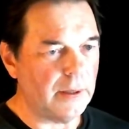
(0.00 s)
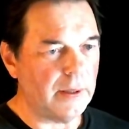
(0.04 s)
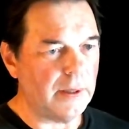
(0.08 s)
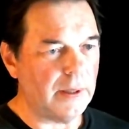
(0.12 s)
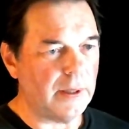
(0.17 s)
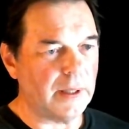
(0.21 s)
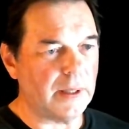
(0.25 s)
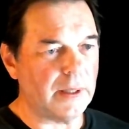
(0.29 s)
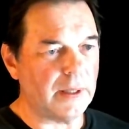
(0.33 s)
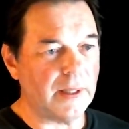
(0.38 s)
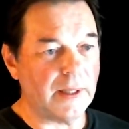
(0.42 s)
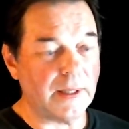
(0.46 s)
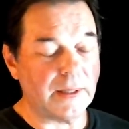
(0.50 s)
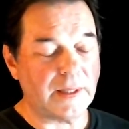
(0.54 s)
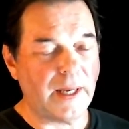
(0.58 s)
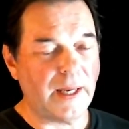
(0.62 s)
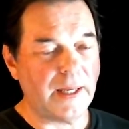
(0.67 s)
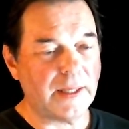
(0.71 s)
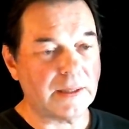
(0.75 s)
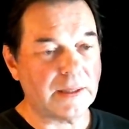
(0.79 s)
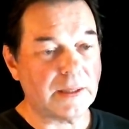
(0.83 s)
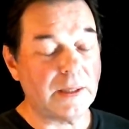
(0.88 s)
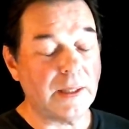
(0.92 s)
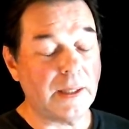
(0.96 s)
it
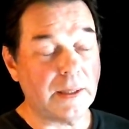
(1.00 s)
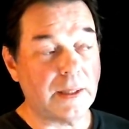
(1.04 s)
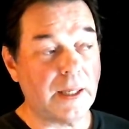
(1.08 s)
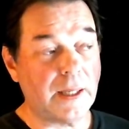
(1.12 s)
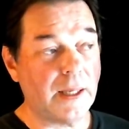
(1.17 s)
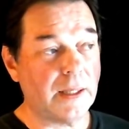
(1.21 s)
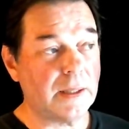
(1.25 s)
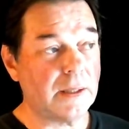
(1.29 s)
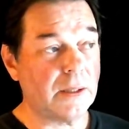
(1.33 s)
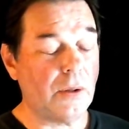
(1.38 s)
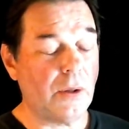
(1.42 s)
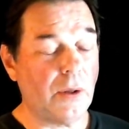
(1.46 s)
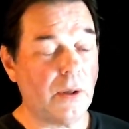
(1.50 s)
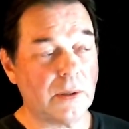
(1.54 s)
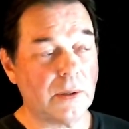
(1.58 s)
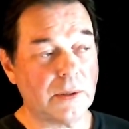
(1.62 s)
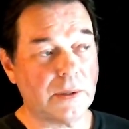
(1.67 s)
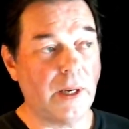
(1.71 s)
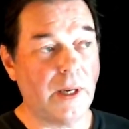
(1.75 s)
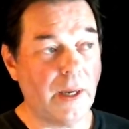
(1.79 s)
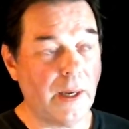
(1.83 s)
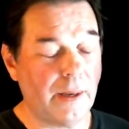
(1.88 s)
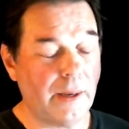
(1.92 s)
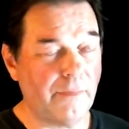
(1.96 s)
takes a long
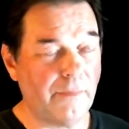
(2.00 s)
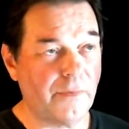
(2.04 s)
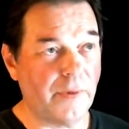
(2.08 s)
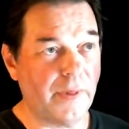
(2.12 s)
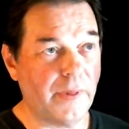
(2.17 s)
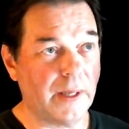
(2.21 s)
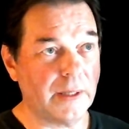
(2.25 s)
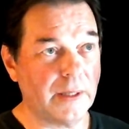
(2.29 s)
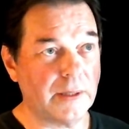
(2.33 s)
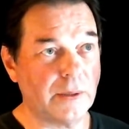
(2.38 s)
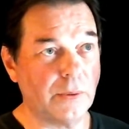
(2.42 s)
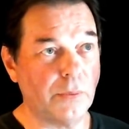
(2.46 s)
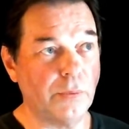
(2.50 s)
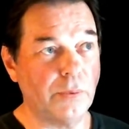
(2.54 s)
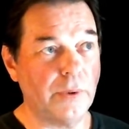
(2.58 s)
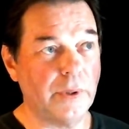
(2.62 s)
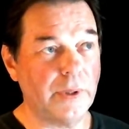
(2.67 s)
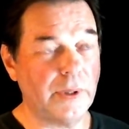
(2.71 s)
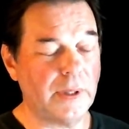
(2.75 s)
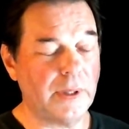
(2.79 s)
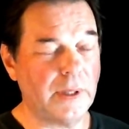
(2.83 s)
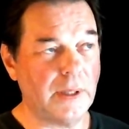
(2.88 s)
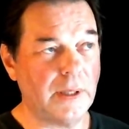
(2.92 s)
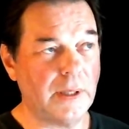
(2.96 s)
time for that to
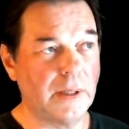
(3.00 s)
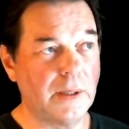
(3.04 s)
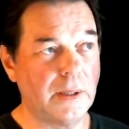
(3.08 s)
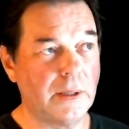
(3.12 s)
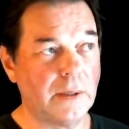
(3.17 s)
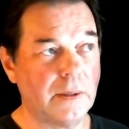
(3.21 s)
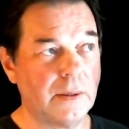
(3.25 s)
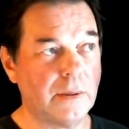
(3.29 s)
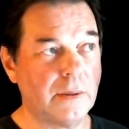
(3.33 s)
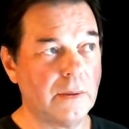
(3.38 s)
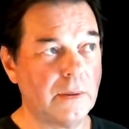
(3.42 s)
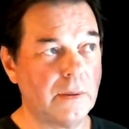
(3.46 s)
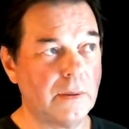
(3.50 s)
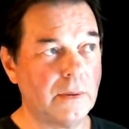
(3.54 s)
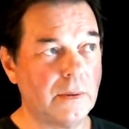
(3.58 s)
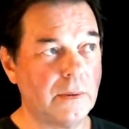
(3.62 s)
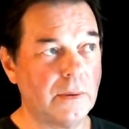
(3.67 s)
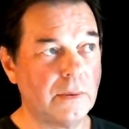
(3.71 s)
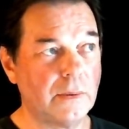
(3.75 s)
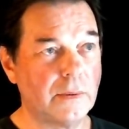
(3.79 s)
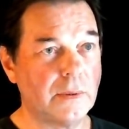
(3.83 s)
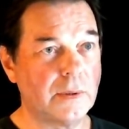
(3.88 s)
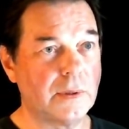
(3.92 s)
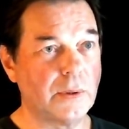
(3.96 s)
really
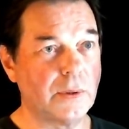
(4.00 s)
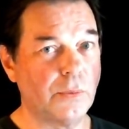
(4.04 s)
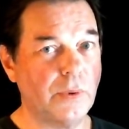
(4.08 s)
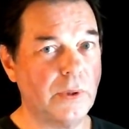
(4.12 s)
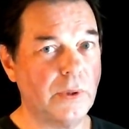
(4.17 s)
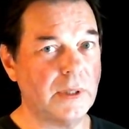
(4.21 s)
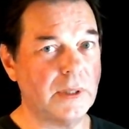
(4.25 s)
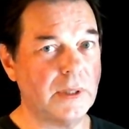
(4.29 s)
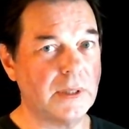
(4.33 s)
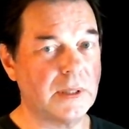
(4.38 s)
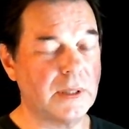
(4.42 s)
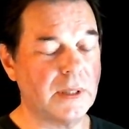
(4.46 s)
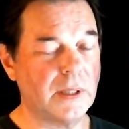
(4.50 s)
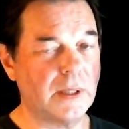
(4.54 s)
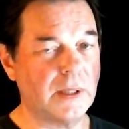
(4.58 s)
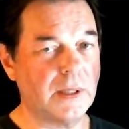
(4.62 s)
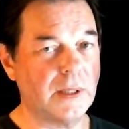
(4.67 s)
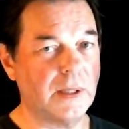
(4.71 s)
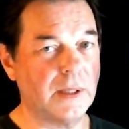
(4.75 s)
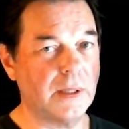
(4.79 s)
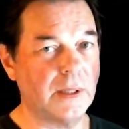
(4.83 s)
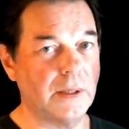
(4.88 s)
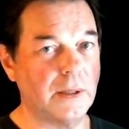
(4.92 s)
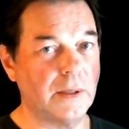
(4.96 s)
sink
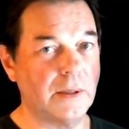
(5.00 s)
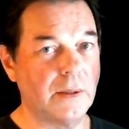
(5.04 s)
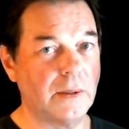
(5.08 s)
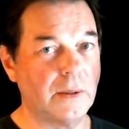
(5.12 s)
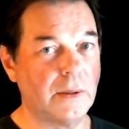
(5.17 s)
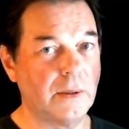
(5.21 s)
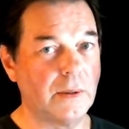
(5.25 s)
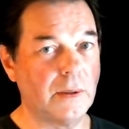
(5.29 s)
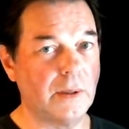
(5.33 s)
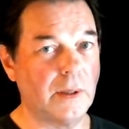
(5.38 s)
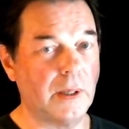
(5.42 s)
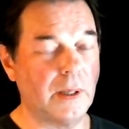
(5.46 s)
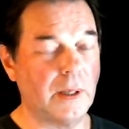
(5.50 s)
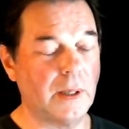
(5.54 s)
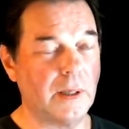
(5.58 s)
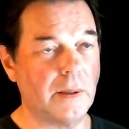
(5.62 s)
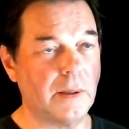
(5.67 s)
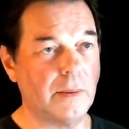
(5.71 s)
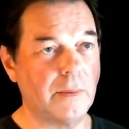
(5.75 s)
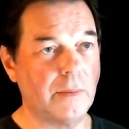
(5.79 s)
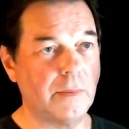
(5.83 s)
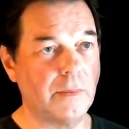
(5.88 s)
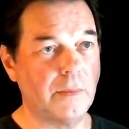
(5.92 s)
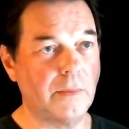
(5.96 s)
in,
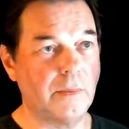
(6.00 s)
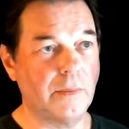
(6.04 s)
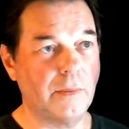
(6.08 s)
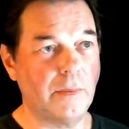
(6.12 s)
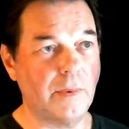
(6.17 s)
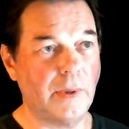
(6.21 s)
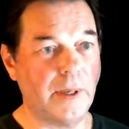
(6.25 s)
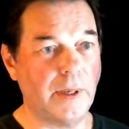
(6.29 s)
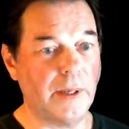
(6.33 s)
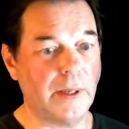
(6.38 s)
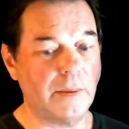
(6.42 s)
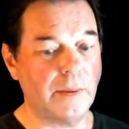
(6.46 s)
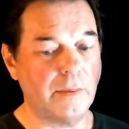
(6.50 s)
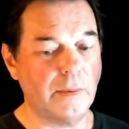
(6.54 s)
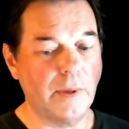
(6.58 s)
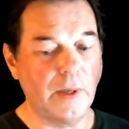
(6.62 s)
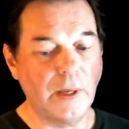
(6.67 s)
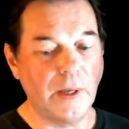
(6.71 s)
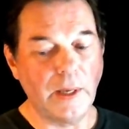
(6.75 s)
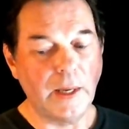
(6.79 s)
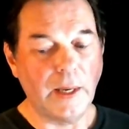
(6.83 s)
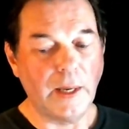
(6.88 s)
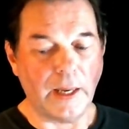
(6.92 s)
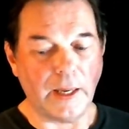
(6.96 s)
and
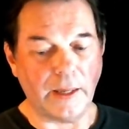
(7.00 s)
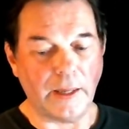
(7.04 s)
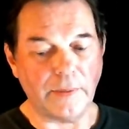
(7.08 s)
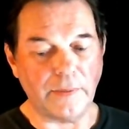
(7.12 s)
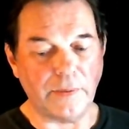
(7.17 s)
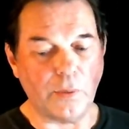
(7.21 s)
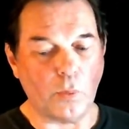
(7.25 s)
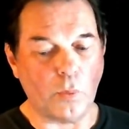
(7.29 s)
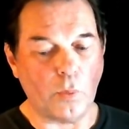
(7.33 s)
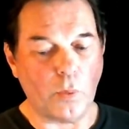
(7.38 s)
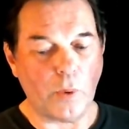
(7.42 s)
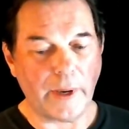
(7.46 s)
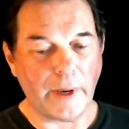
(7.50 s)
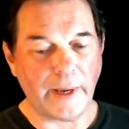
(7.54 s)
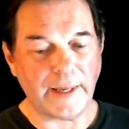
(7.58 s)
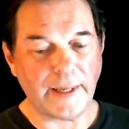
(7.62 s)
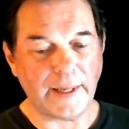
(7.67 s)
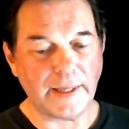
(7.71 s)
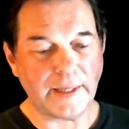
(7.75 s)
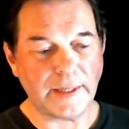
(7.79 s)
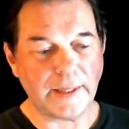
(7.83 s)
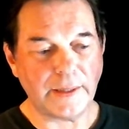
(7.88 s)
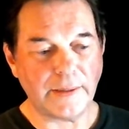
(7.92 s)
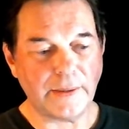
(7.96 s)
the
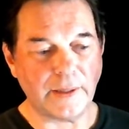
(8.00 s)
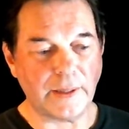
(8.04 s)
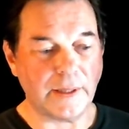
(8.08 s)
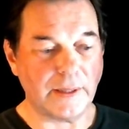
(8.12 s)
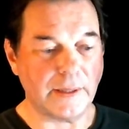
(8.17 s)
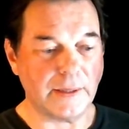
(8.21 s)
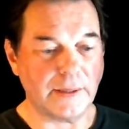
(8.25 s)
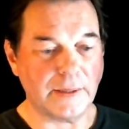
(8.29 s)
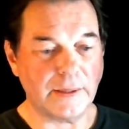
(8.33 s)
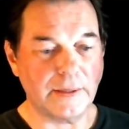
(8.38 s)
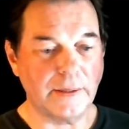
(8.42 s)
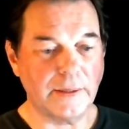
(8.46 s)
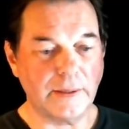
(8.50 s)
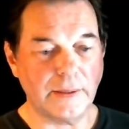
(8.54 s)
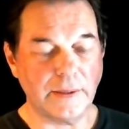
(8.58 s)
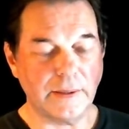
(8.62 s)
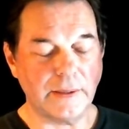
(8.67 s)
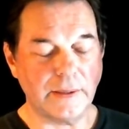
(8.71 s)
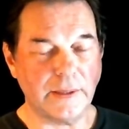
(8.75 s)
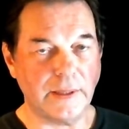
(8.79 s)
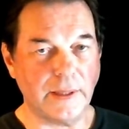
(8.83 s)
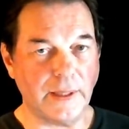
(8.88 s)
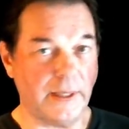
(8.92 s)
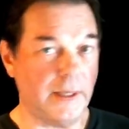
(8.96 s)
way that it
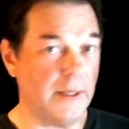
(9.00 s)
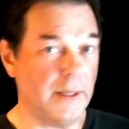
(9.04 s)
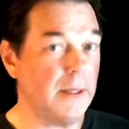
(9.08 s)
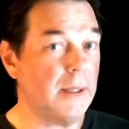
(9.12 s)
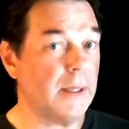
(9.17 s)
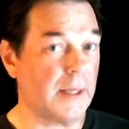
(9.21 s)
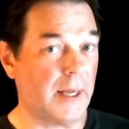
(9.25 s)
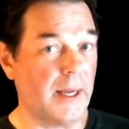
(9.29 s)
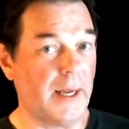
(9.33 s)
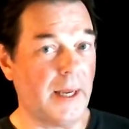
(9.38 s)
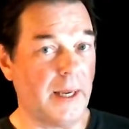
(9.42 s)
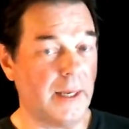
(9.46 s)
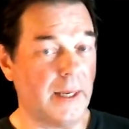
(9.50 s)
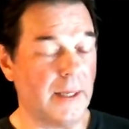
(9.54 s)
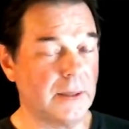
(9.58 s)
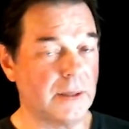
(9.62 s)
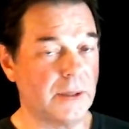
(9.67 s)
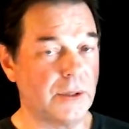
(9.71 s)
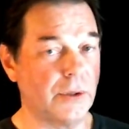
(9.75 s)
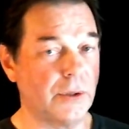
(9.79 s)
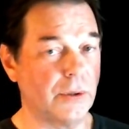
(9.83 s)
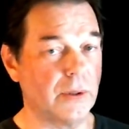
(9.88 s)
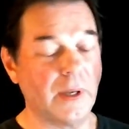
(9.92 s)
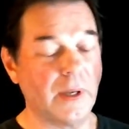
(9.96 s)

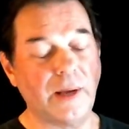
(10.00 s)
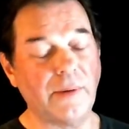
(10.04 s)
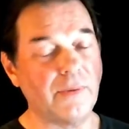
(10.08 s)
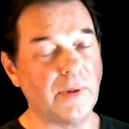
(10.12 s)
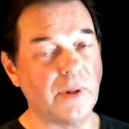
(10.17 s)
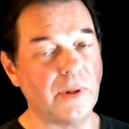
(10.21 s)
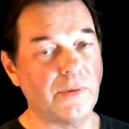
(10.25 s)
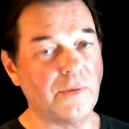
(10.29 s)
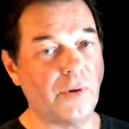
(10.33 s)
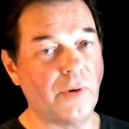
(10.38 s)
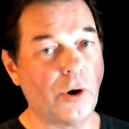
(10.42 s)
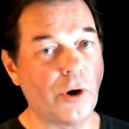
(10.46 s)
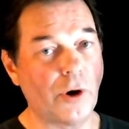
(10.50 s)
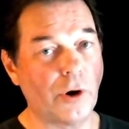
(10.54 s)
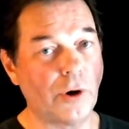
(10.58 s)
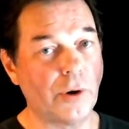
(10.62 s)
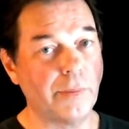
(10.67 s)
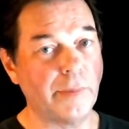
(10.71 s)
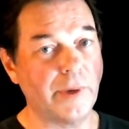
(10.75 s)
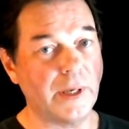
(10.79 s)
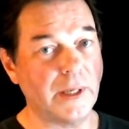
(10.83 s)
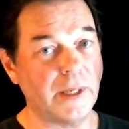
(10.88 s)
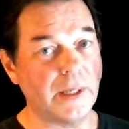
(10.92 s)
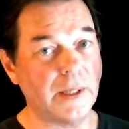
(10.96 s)
indicates your level of
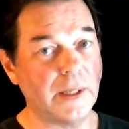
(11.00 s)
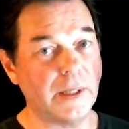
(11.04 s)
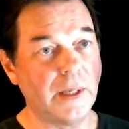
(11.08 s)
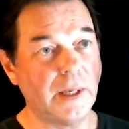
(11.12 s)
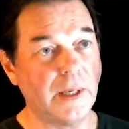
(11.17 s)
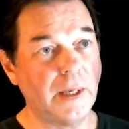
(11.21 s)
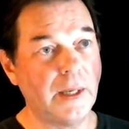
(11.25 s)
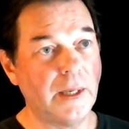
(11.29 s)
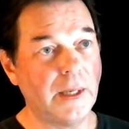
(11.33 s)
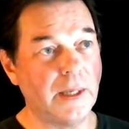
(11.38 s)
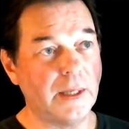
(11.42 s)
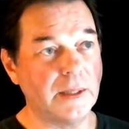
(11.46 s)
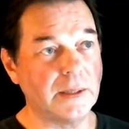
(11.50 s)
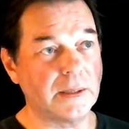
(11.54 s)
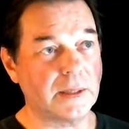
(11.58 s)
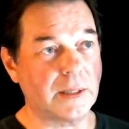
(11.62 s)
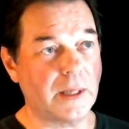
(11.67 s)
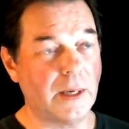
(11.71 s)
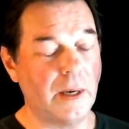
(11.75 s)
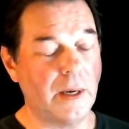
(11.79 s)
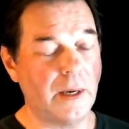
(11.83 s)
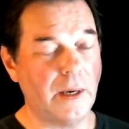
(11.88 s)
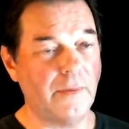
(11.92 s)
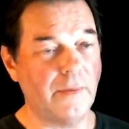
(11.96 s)
harmony is
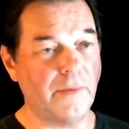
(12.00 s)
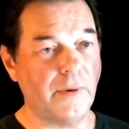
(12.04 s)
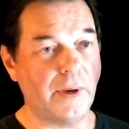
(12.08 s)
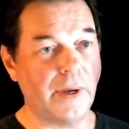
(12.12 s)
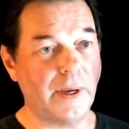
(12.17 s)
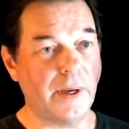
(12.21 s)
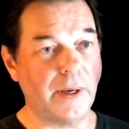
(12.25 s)
kind of